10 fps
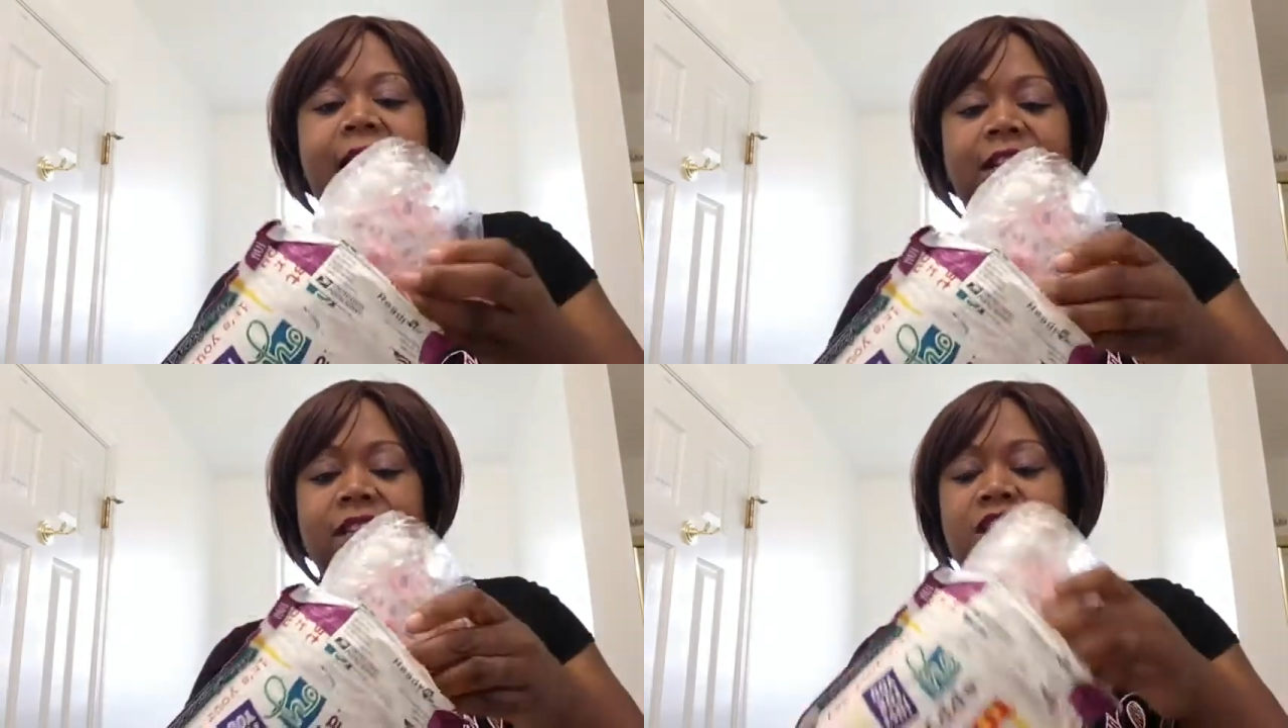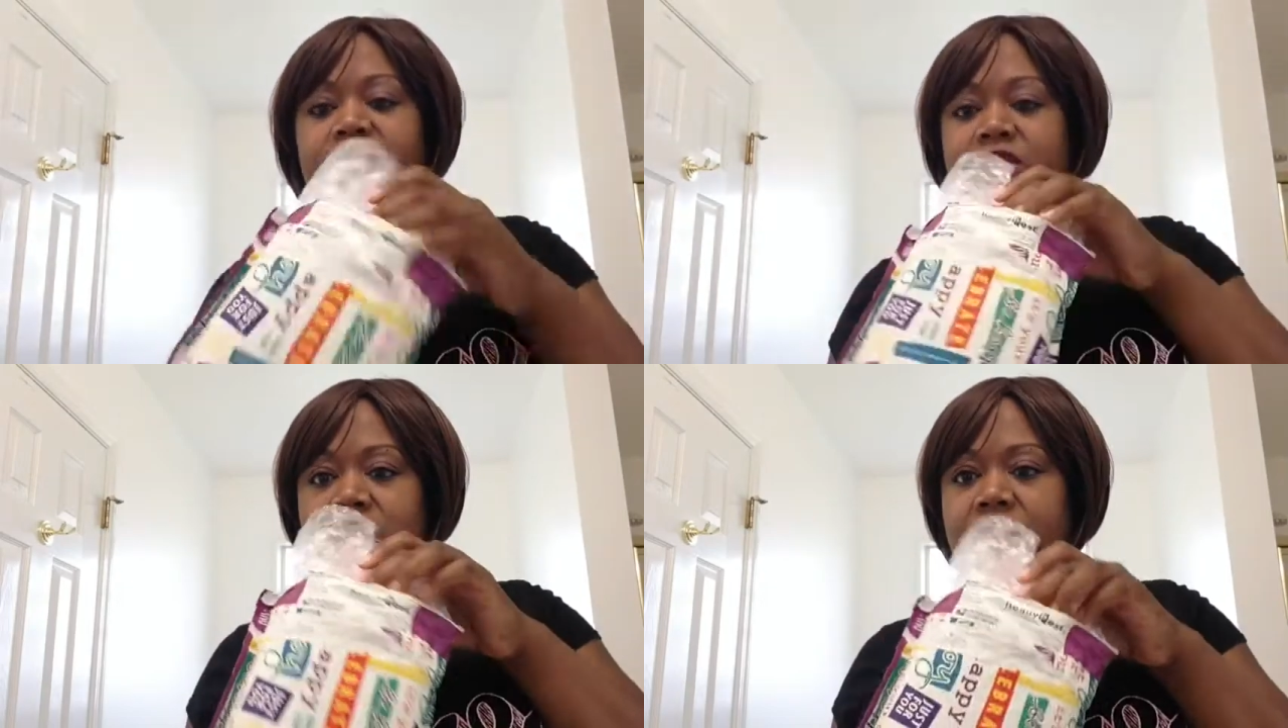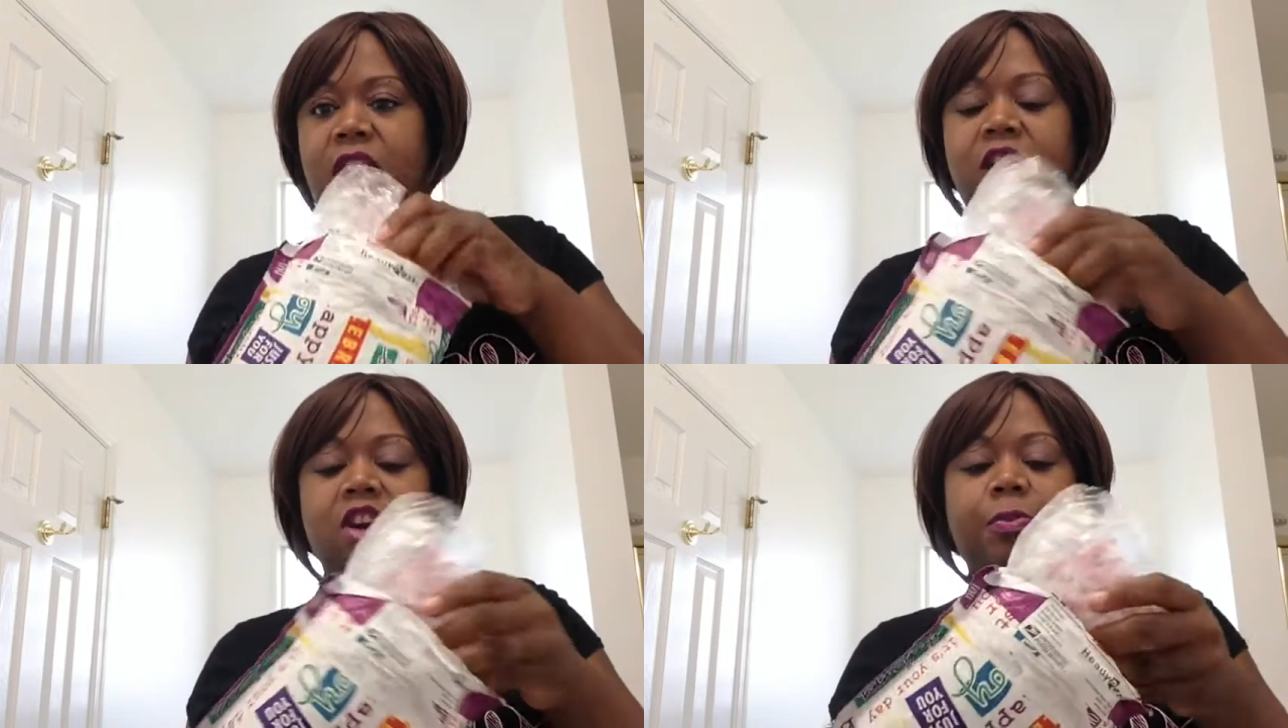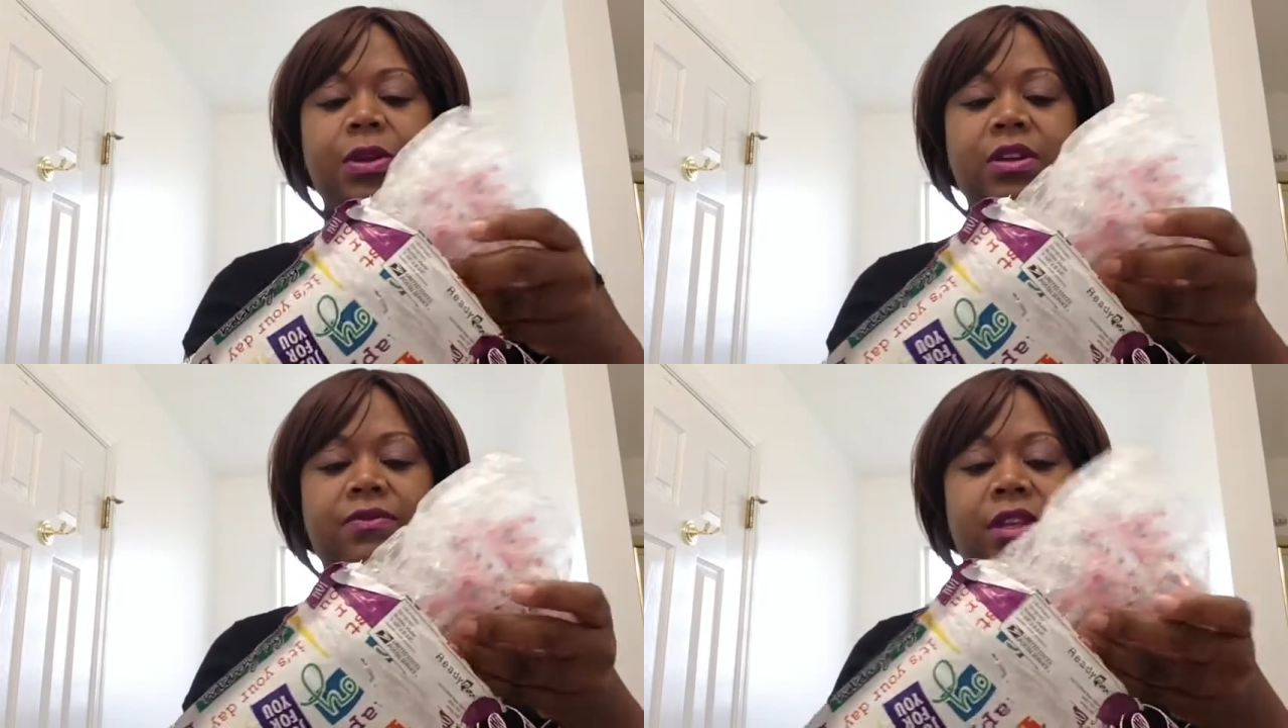I did just cut it
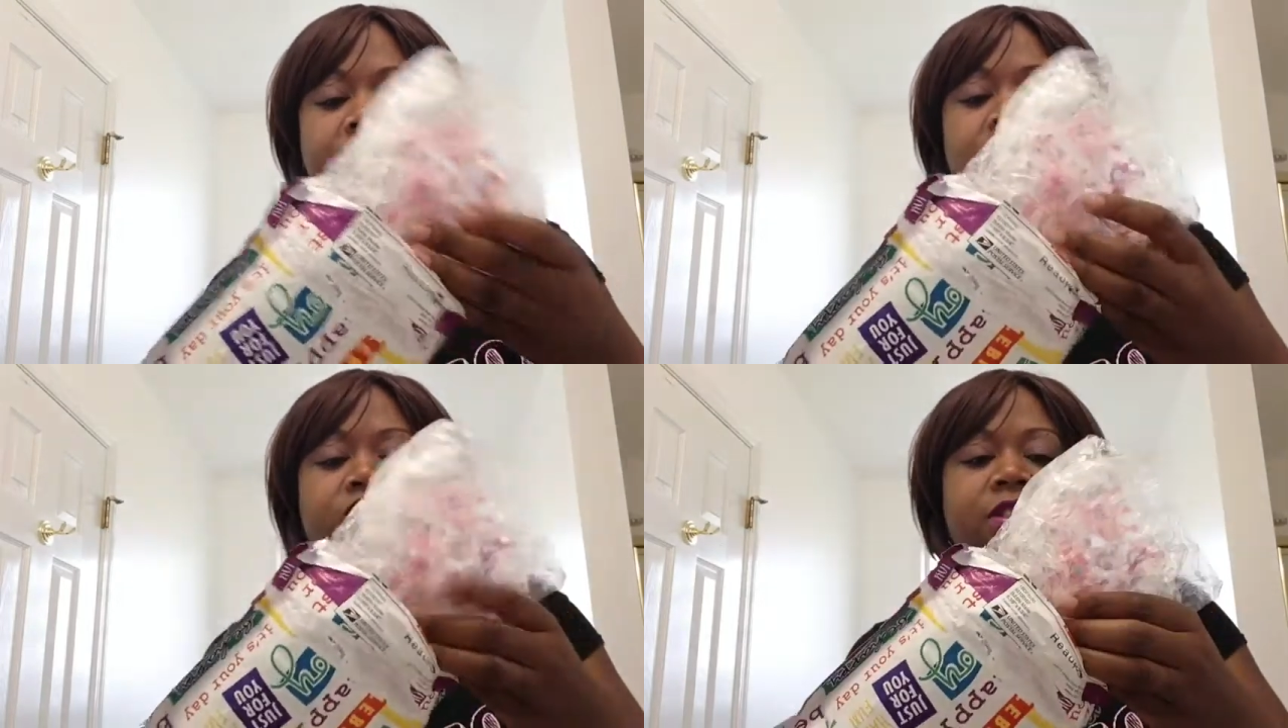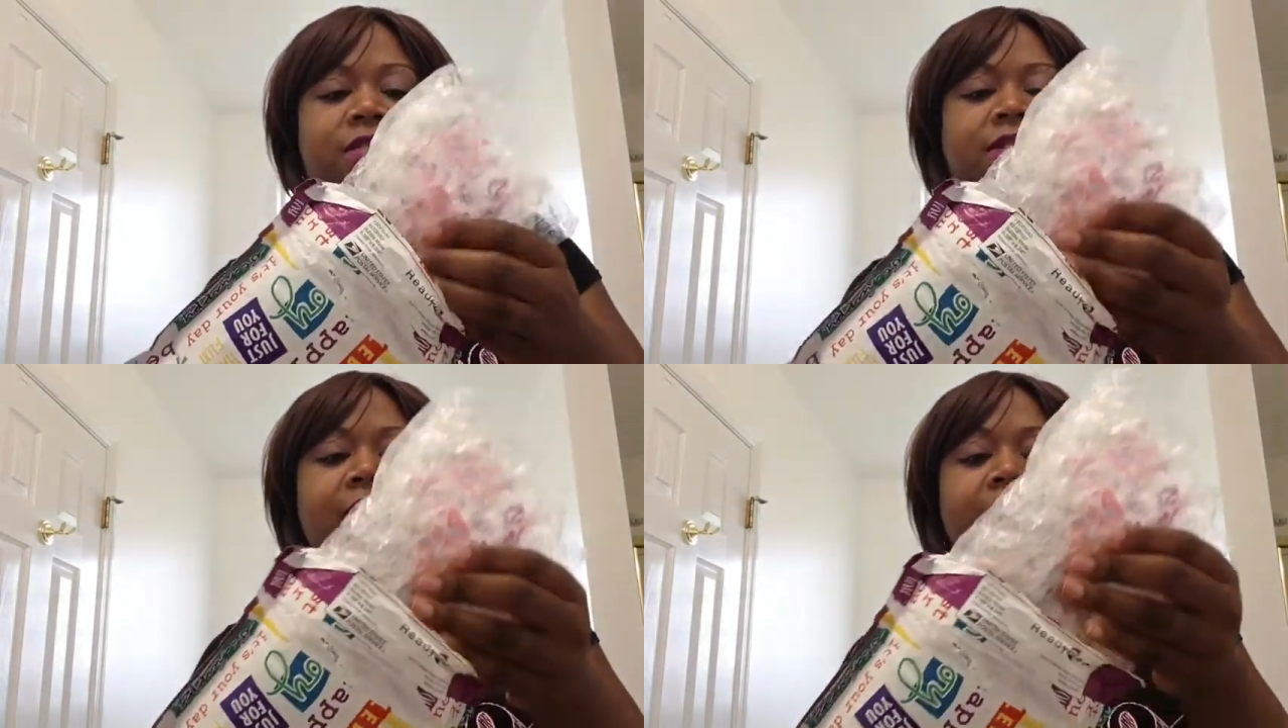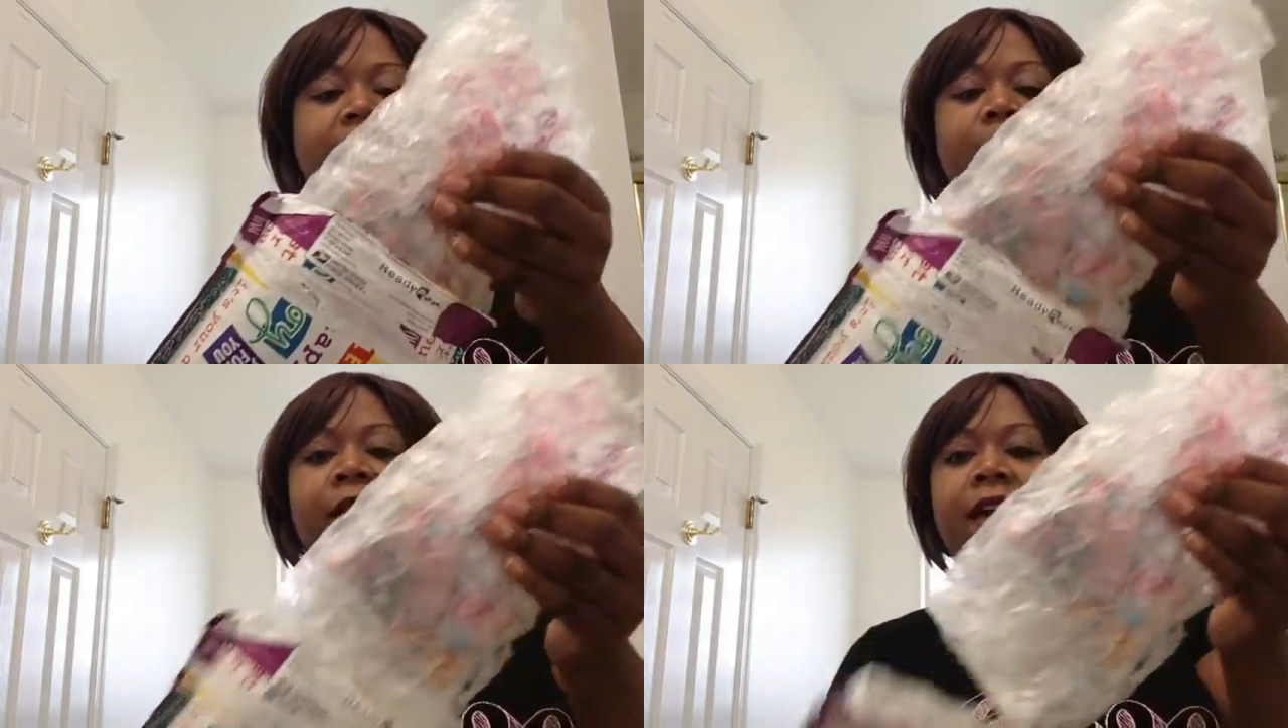open in the interest of time.